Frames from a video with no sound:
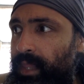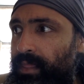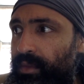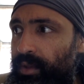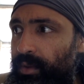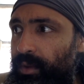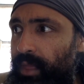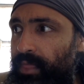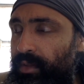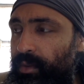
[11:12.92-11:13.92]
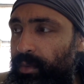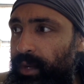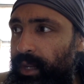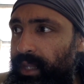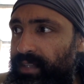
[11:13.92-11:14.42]
30 and
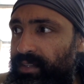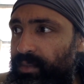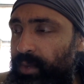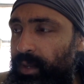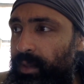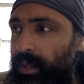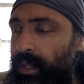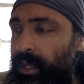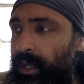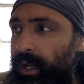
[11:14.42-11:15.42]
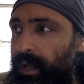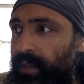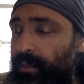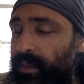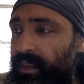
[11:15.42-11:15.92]
31 days as well.
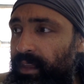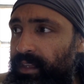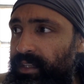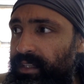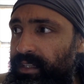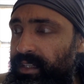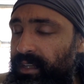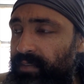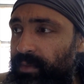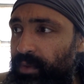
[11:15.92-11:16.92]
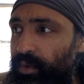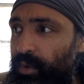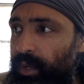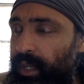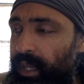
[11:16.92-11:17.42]
The methodology is distinct from the
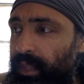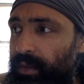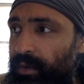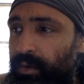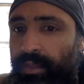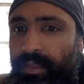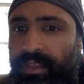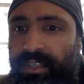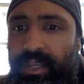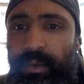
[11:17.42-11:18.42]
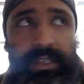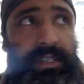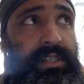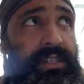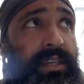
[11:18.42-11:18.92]
Gregorian calendar, or the sequence
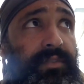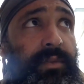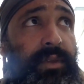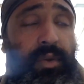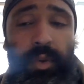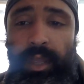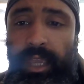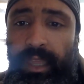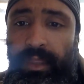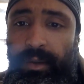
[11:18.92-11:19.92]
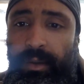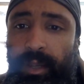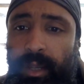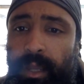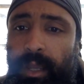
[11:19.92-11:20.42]
is distinct from the Gregorian calendar.
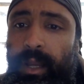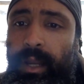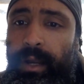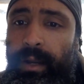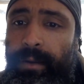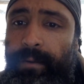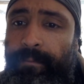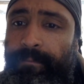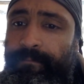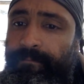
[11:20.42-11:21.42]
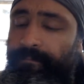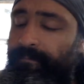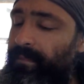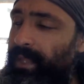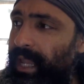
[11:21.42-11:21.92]
Um,
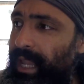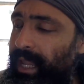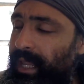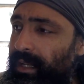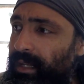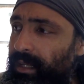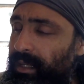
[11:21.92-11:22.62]
and